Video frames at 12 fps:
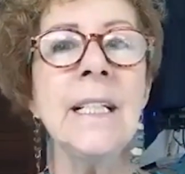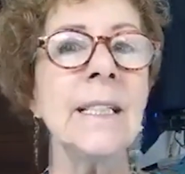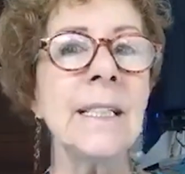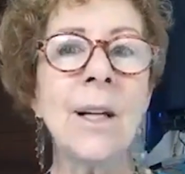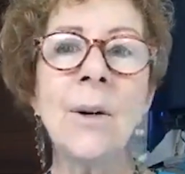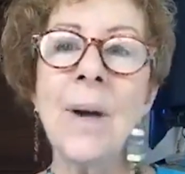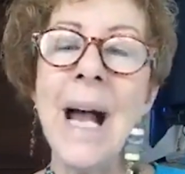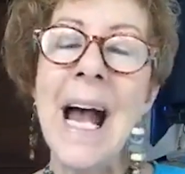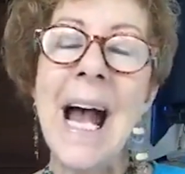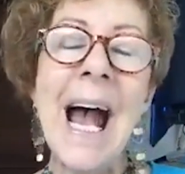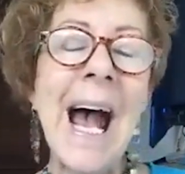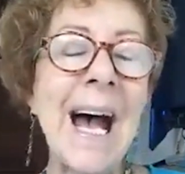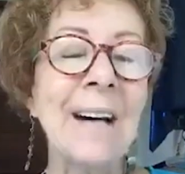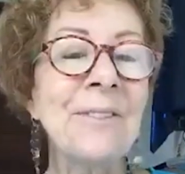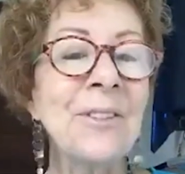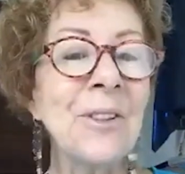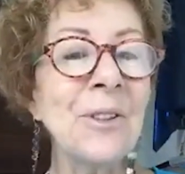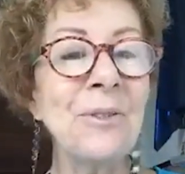So
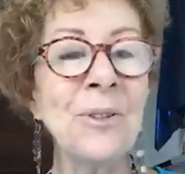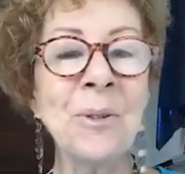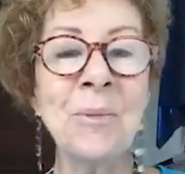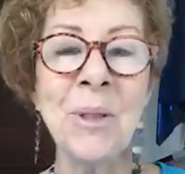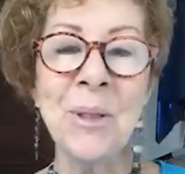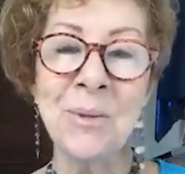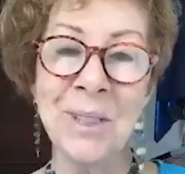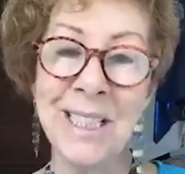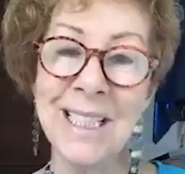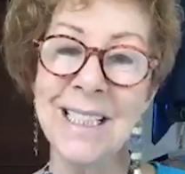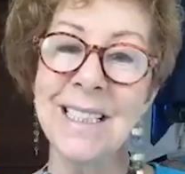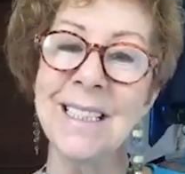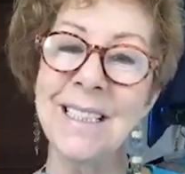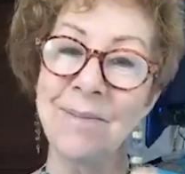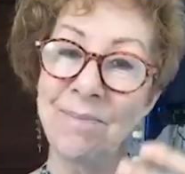after the full moon, which is